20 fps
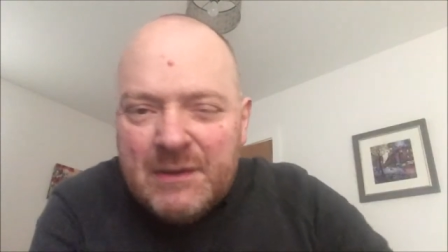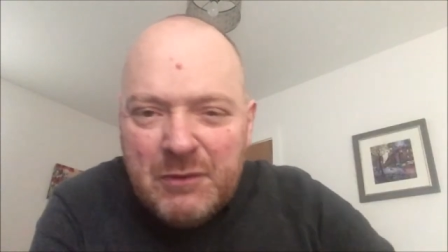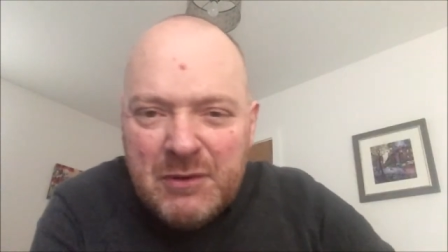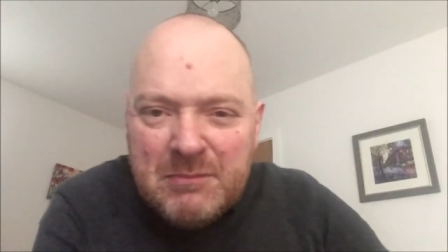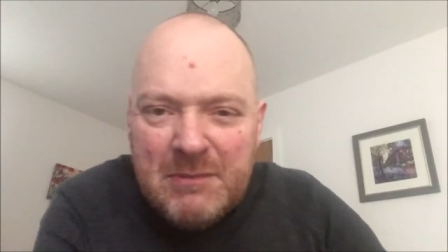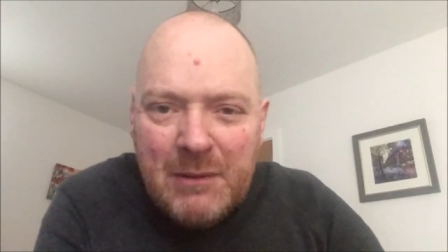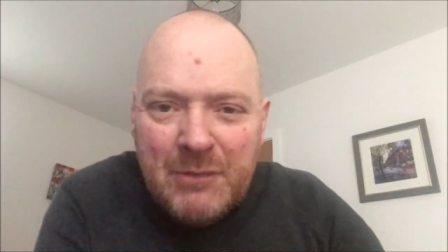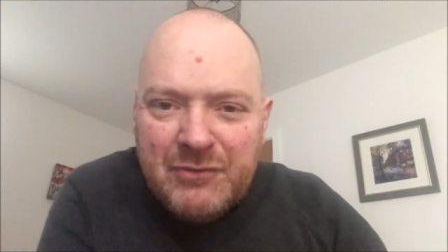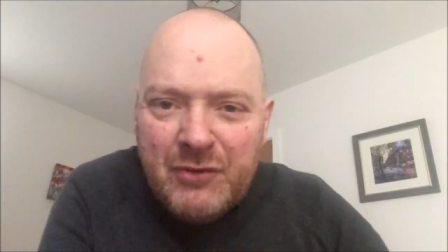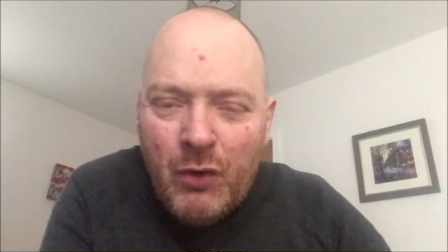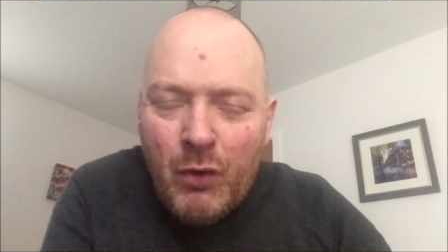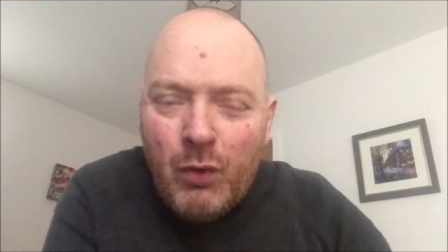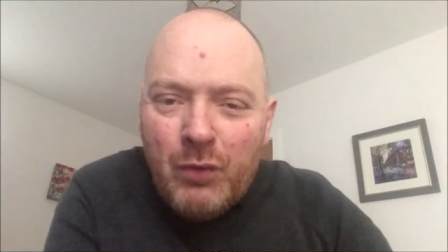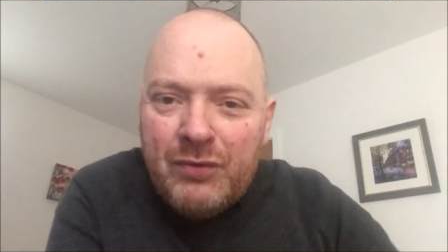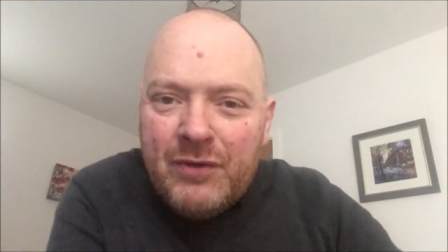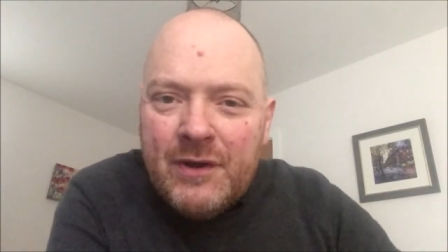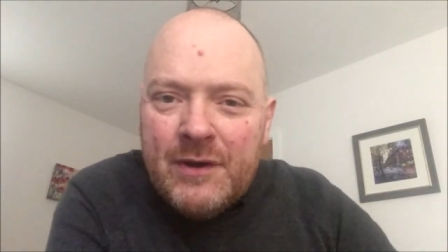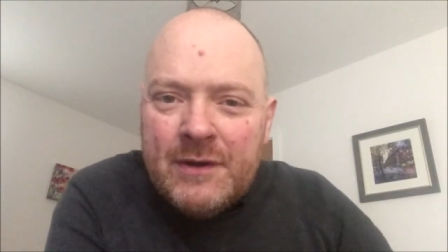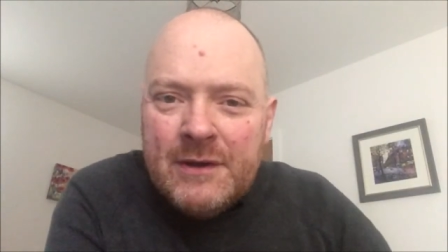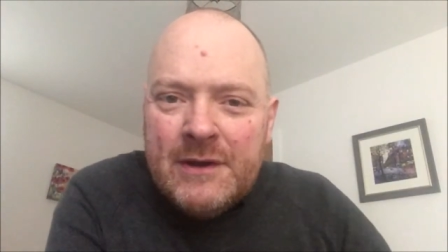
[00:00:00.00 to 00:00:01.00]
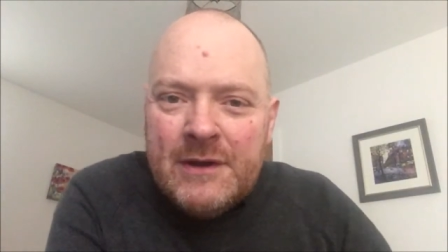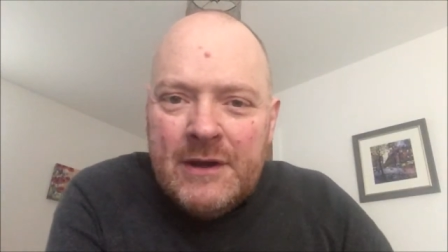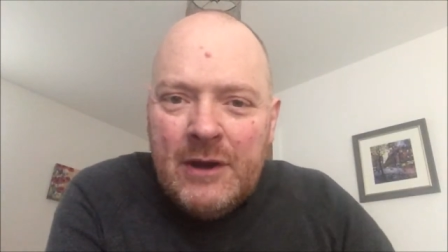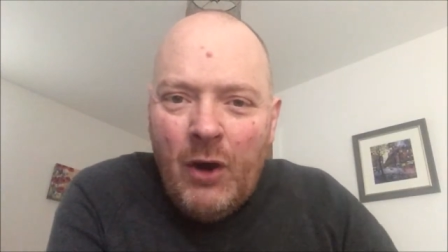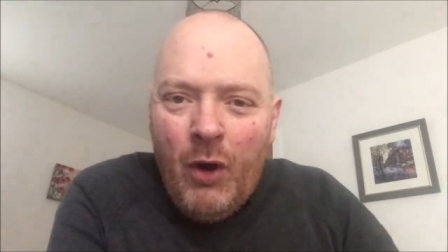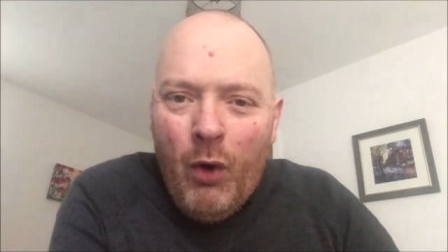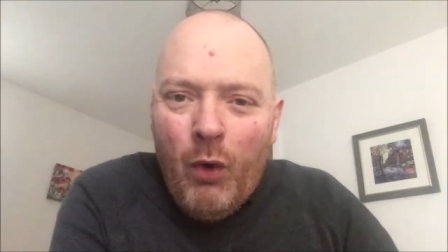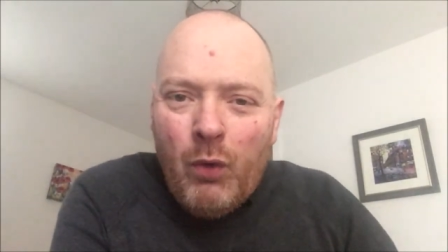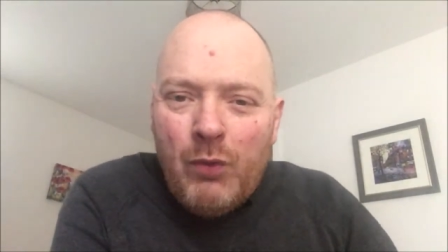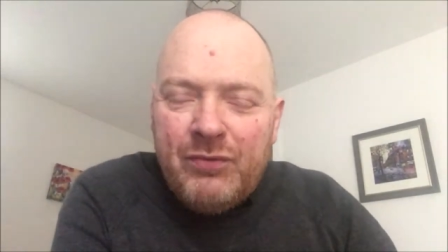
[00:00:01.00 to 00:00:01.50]
I wouldn't be able to hold
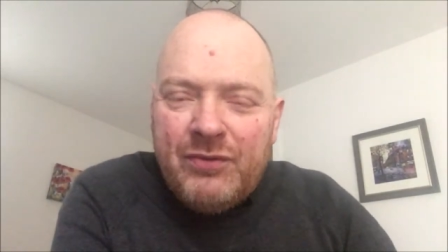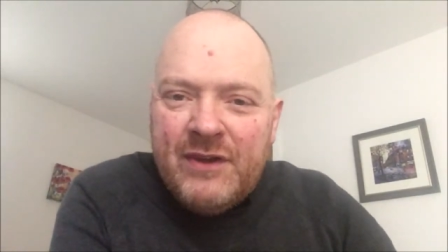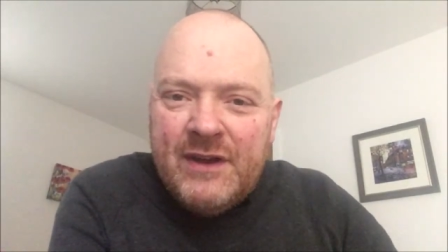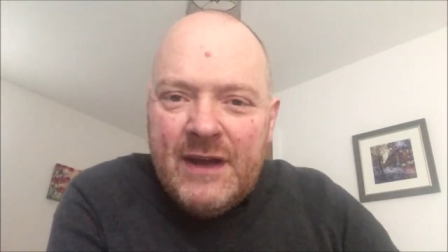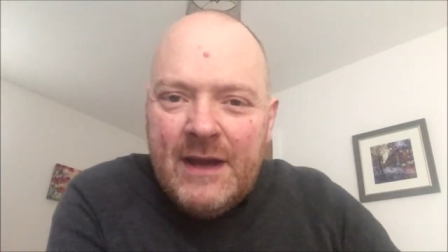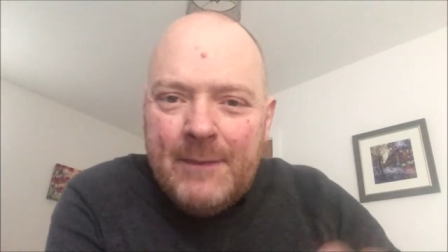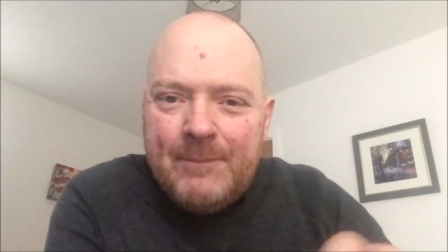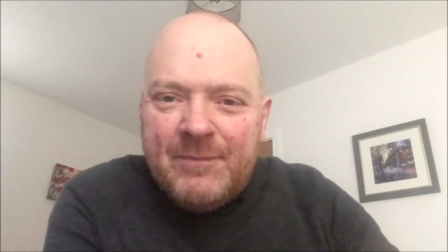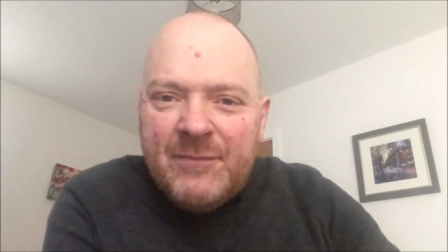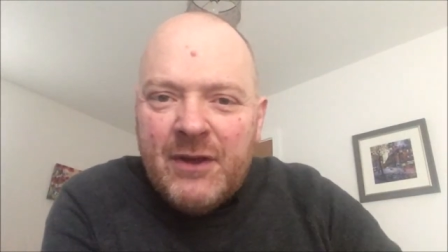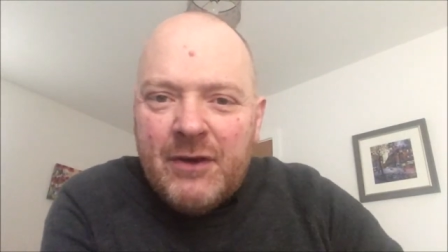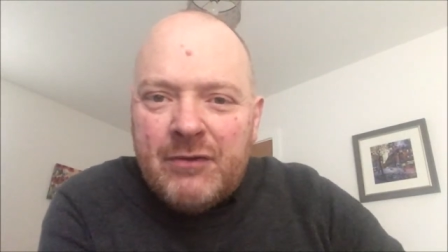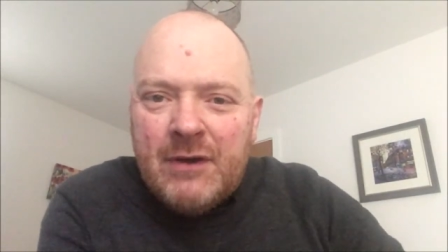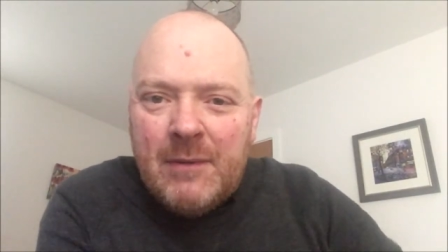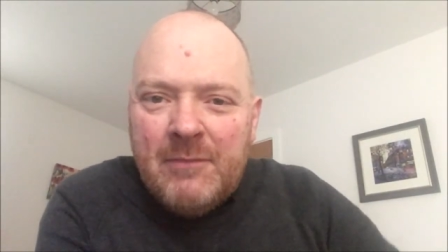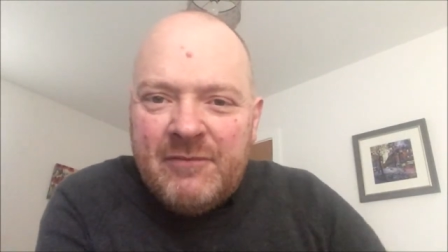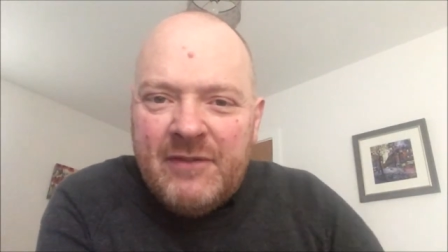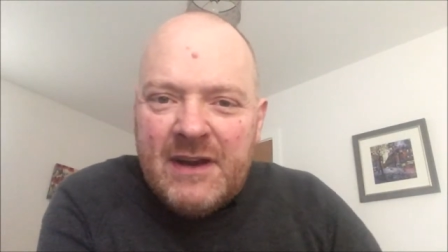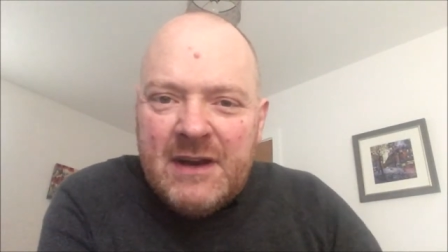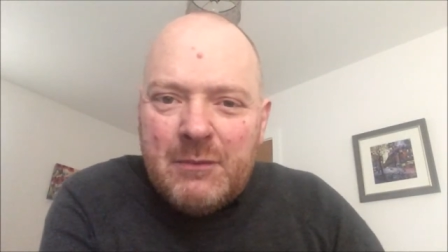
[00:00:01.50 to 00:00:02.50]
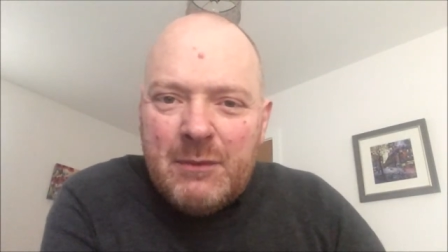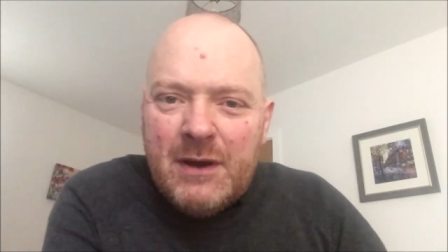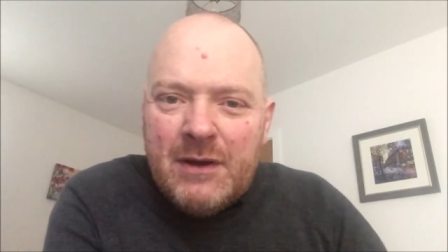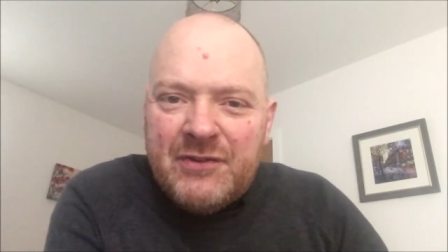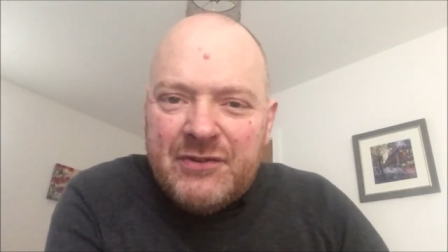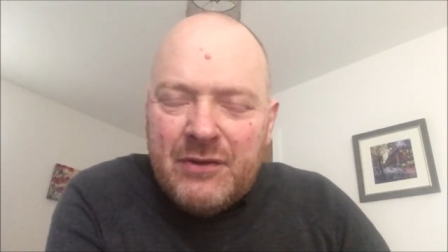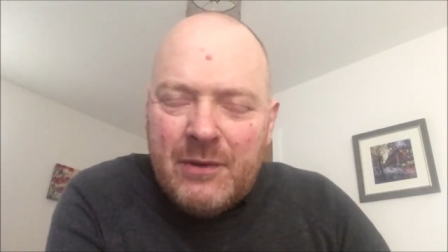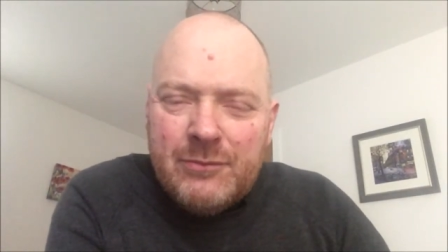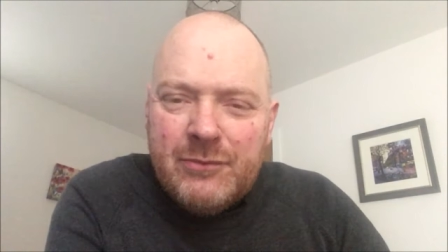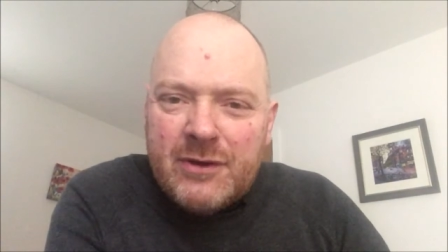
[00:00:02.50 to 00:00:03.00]
the grip very well,
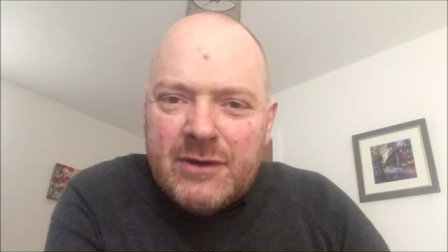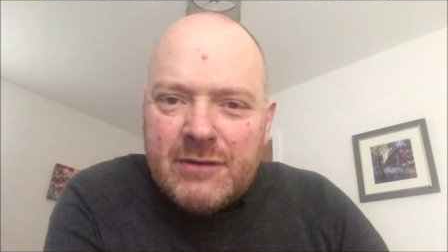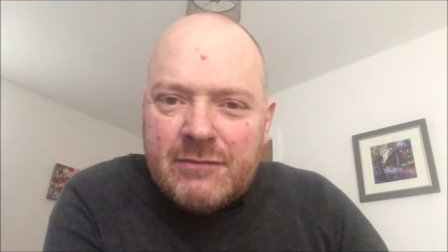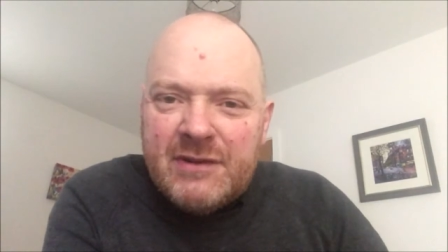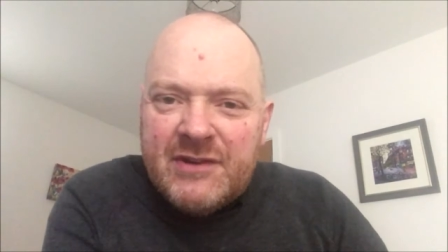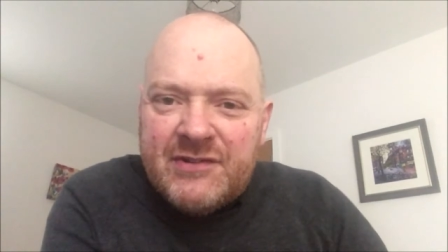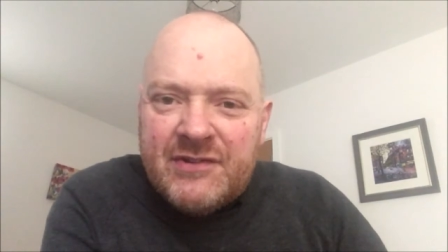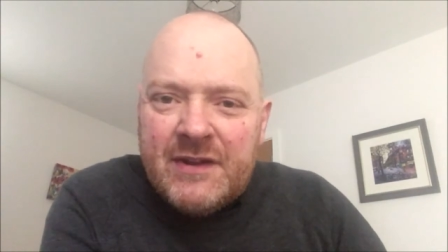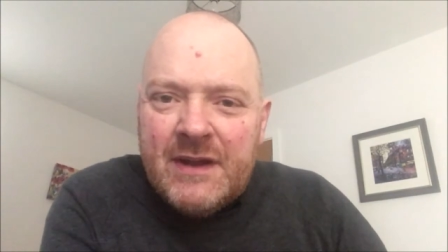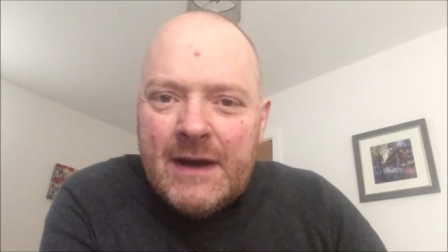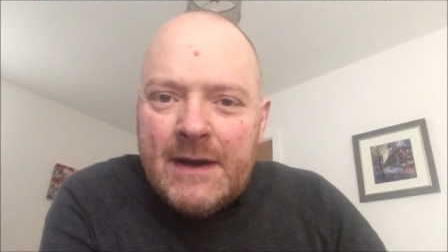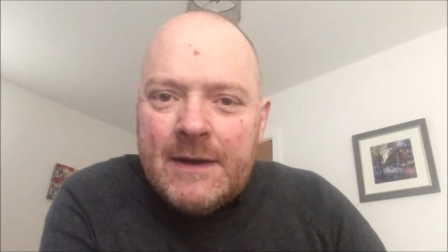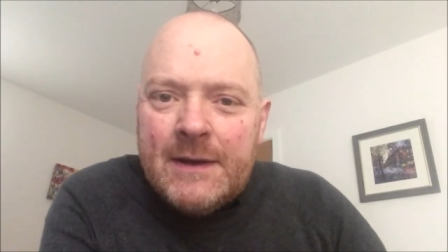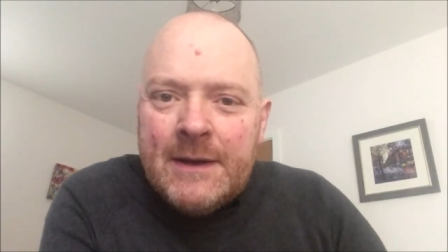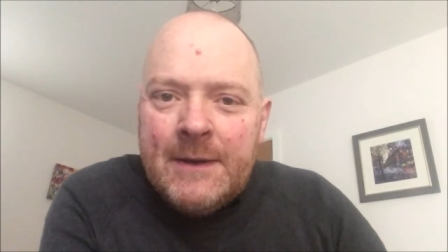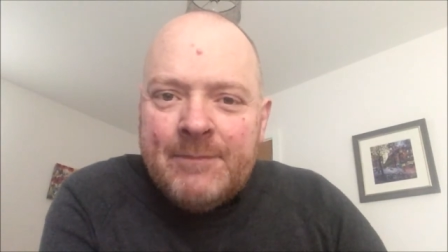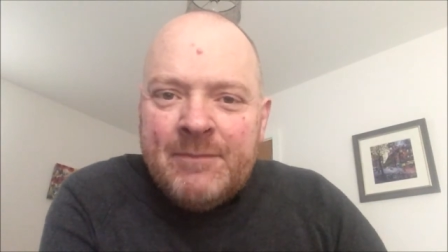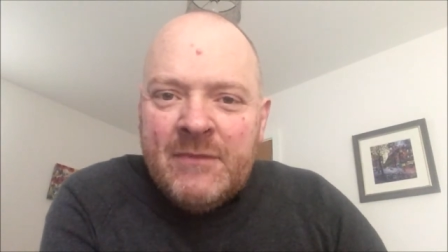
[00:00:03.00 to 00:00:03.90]
so I'm not going to risk that.